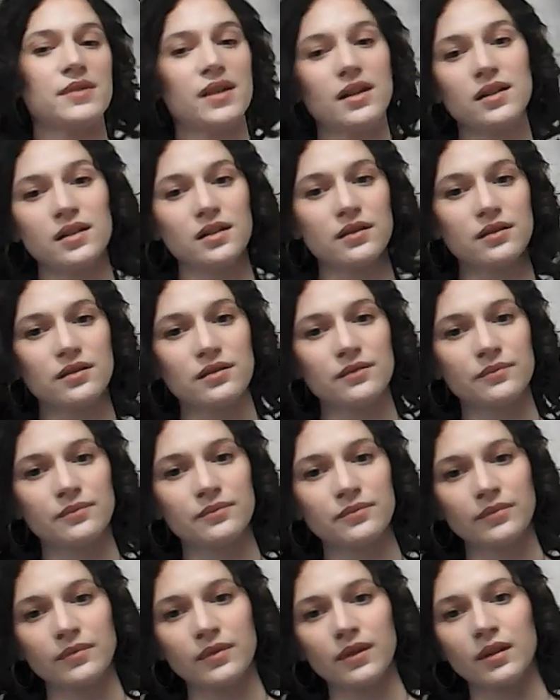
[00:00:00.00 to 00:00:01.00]
sentence,
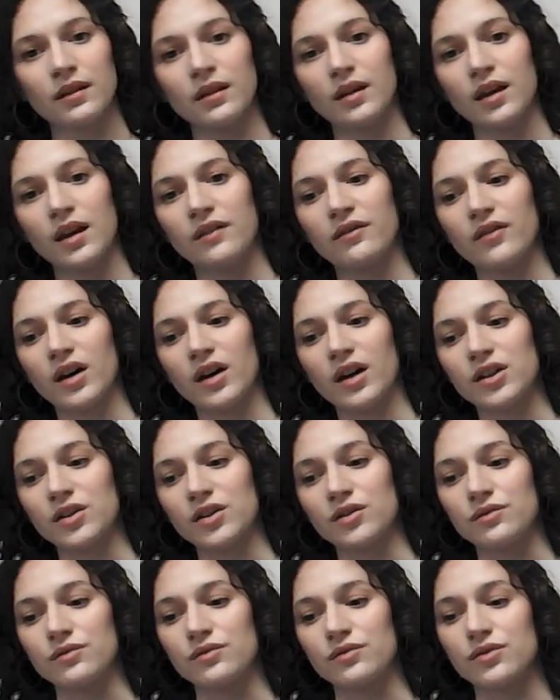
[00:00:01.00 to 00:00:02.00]
if I
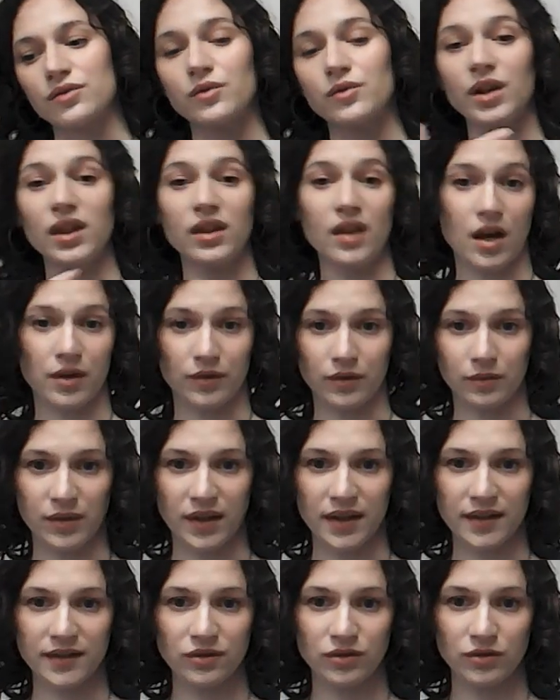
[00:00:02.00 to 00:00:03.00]
use three thought
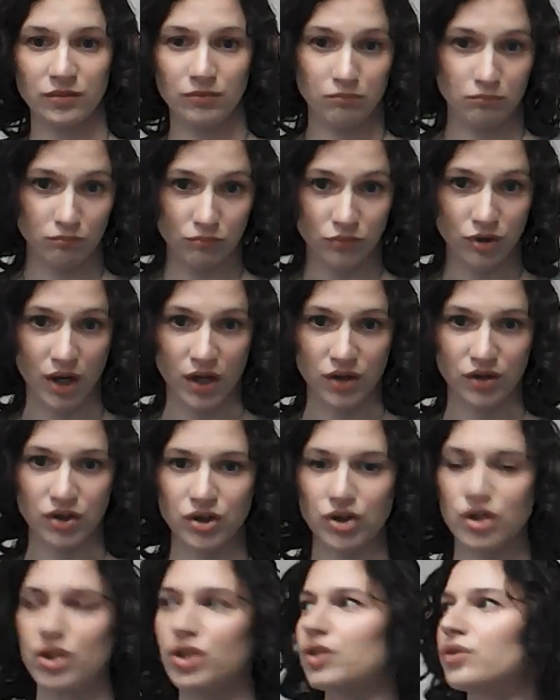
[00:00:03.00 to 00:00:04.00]
groupings,
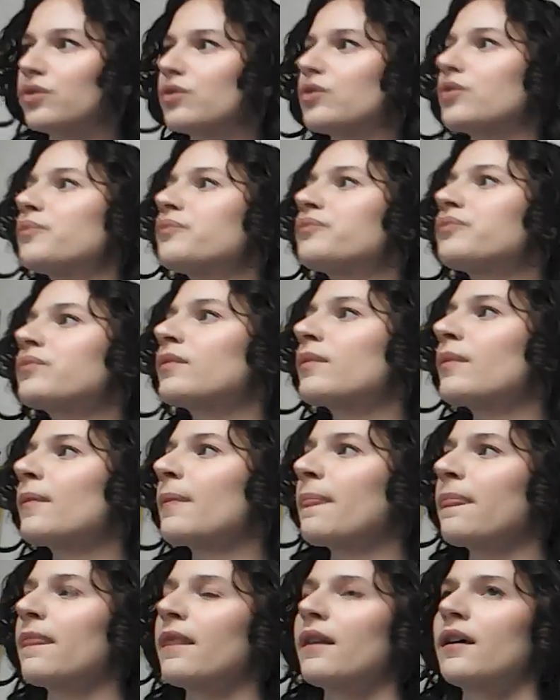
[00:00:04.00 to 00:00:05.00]
changes to,
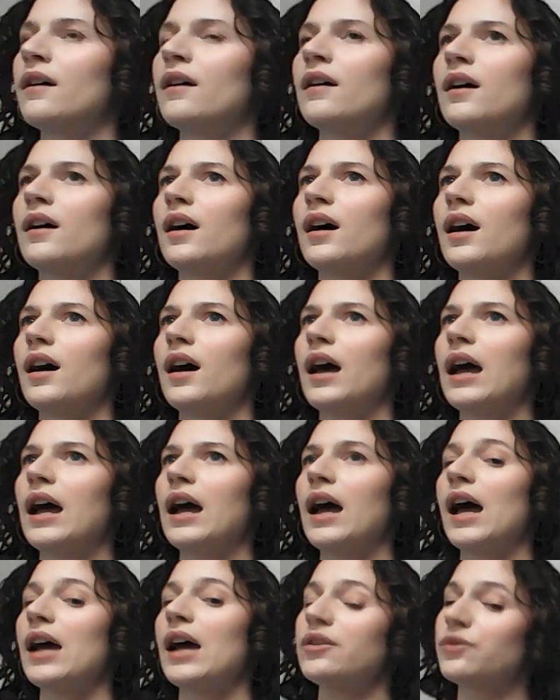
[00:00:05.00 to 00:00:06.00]

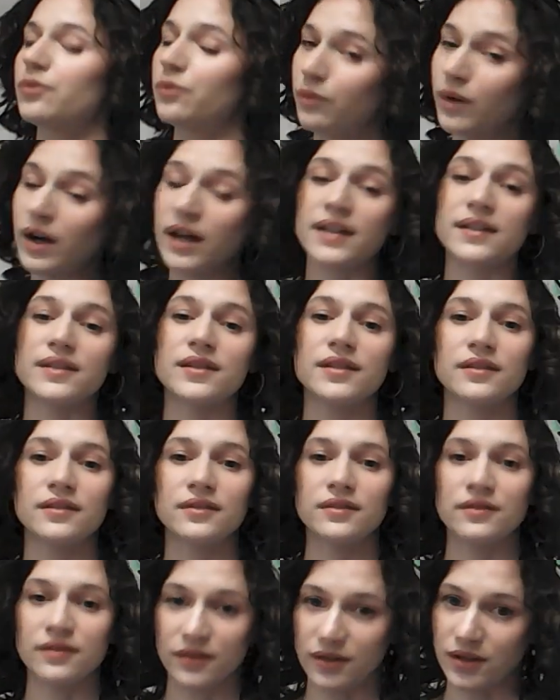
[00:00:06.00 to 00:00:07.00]
and what
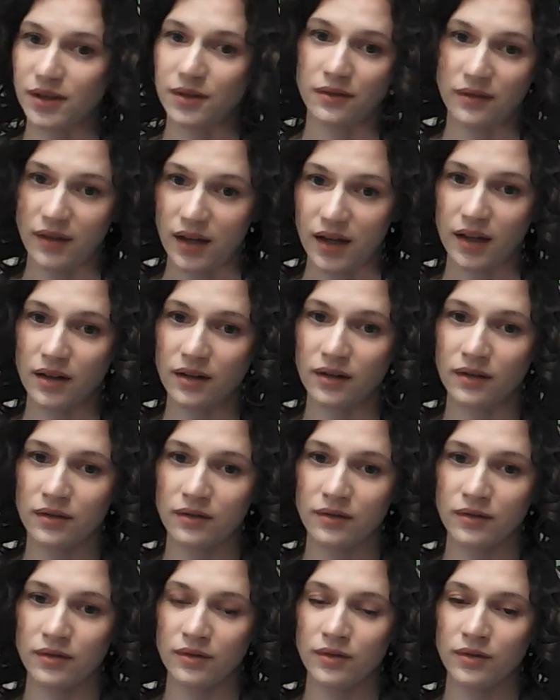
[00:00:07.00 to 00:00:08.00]
do you think
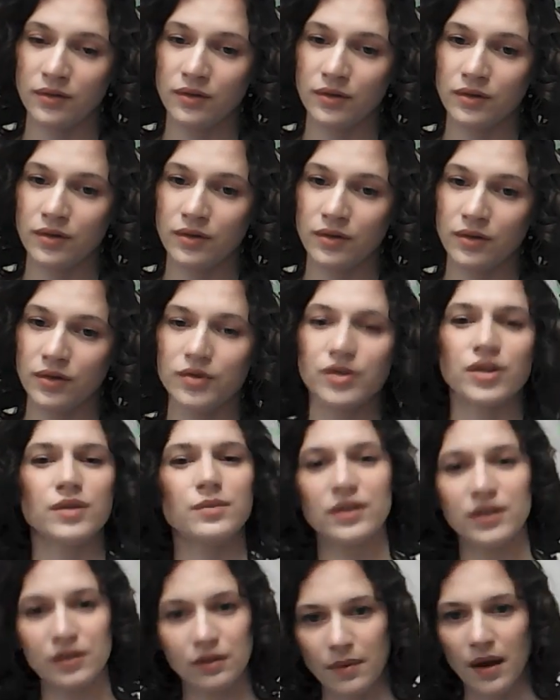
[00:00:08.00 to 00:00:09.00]
should we
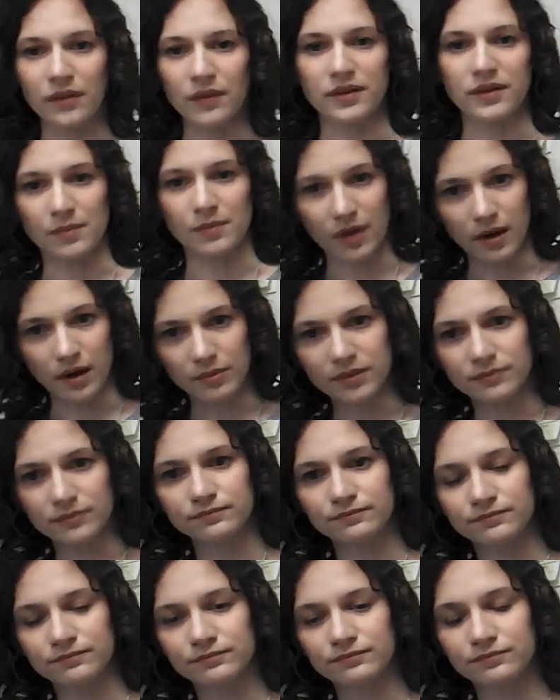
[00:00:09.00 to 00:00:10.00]
do about this problem?